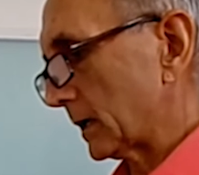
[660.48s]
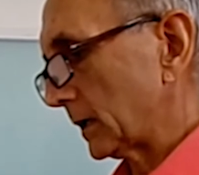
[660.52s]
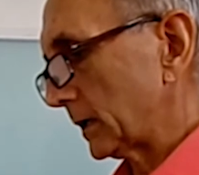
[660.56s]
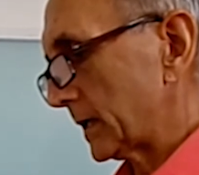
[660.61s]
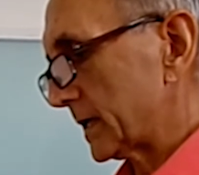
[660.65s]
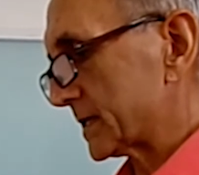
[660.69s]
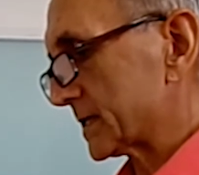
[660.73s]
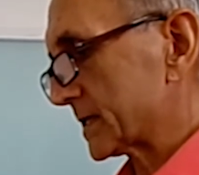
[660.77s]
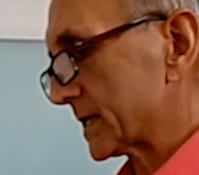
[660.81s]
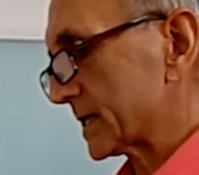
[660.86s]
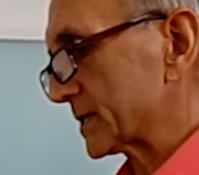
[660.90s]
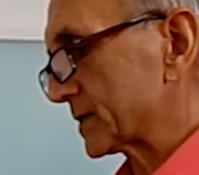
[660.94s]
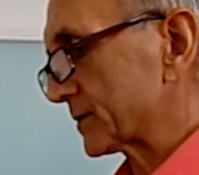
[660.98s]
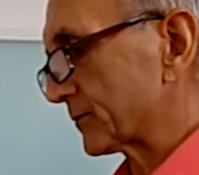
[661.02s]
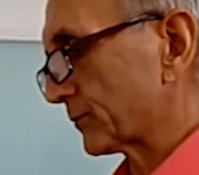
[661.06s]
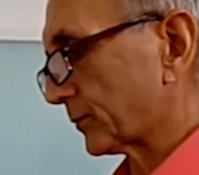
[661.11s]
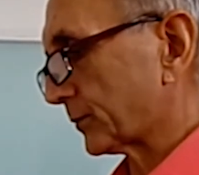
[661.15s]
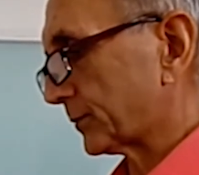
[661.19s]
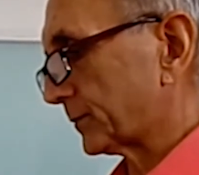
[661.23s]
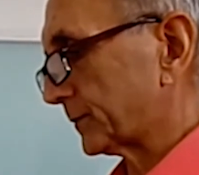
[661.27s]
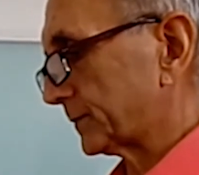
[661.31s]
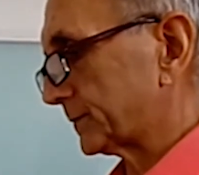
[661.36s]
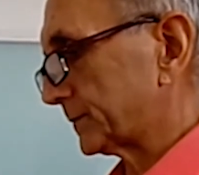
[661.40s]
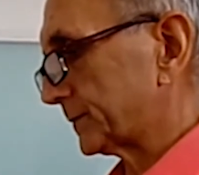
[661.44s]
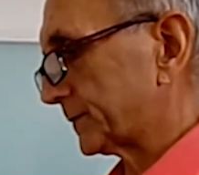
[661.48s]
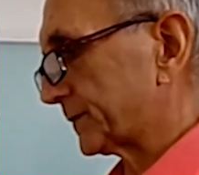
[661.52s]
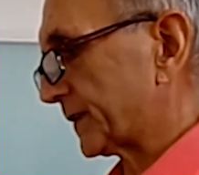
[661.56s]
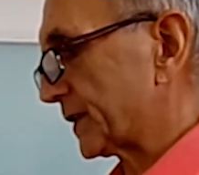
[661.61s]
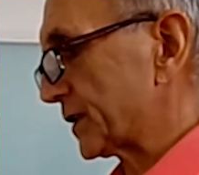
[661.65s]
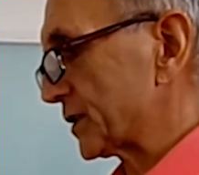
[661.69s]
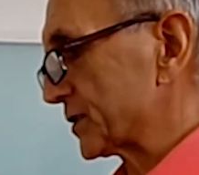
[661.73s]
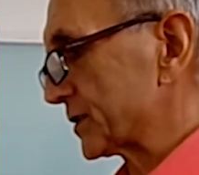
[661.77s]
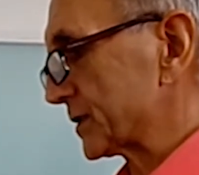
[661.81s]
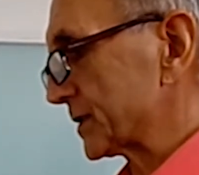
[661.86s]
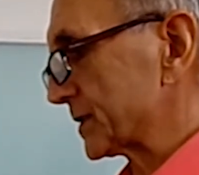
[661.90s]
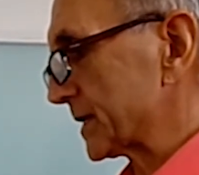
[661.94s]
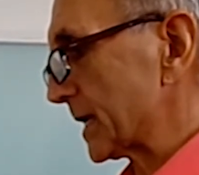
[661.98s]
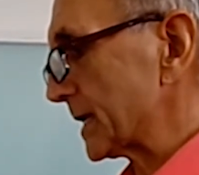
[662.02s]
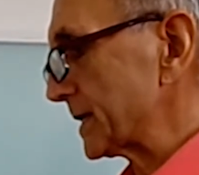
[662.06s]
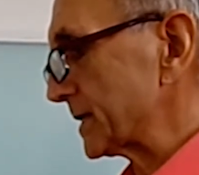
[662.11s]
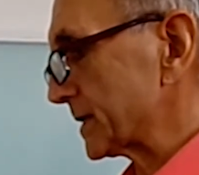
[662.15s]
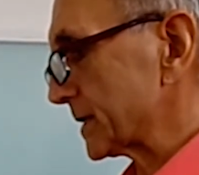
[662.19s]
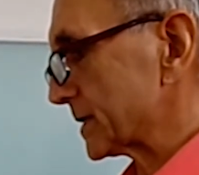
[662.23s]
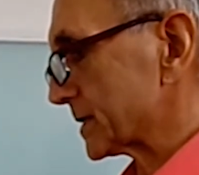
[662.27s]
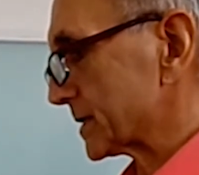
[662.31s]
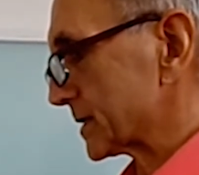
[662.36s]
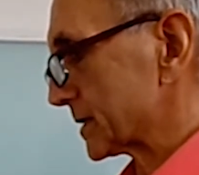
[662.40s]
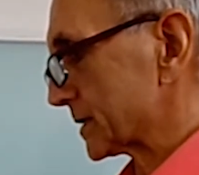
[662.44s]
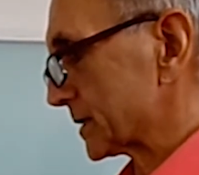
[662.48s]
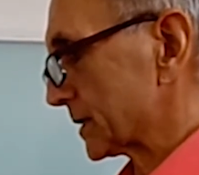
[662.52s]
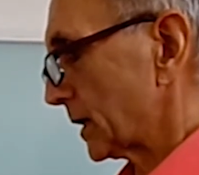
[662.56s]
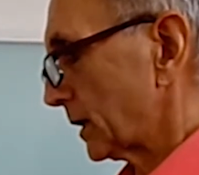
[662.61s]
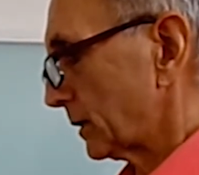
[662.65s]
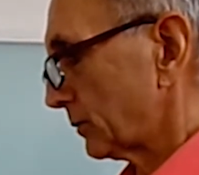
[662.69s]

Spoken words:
it says finish the sentence.